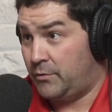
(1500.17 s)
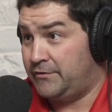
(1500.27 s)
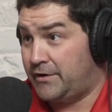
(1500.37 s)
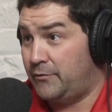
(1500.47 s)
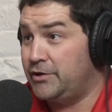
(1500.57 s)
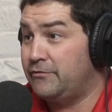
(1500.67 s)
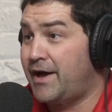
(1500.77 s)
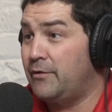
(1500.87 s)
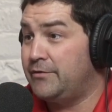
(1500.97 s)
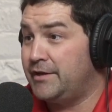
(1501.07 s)
was there when you
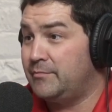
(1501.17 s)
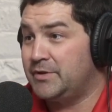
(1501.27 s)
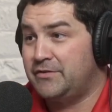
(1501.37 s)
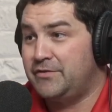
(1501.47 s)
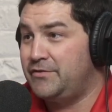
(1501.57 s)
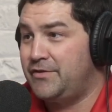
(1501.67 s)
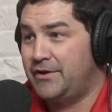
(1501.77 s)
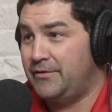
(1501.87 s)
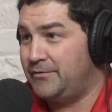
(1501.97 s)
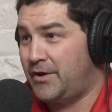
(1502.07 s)
found it, but
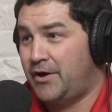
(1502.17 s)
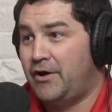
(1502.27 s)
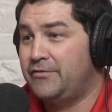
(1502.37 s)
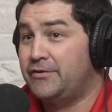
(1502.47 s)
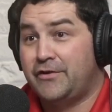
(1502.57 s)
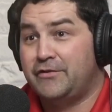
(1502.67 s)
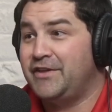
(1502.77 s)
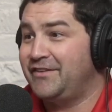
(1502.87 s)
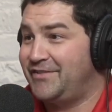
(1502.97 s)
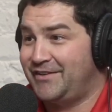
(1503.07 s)
there's other
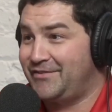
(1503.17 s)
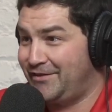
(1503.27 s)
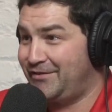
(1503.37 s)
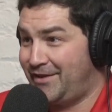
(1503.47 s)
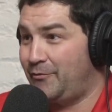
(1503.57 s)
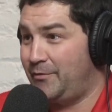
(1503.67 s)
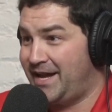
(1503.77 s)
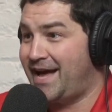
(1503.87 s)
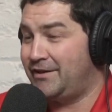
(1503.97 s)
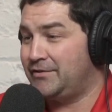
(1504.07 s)
things that exist that will
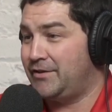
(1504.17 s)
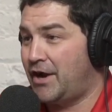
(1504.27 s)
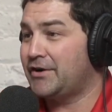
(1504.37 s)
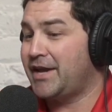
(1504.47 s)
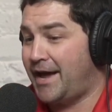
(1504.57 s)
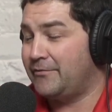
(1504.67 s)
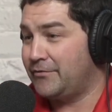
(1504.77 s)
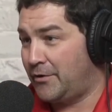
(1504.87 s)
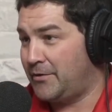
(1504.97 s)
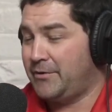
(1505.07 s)
be added to the archives.
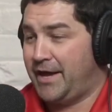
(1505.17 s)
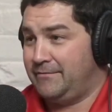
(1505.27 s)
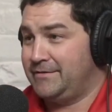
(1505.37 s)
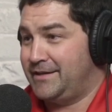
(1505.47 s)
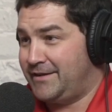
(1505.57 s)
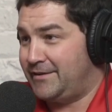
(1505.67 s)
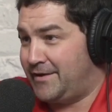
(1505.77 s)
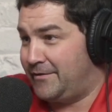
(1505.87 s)
So, okay, let's get there.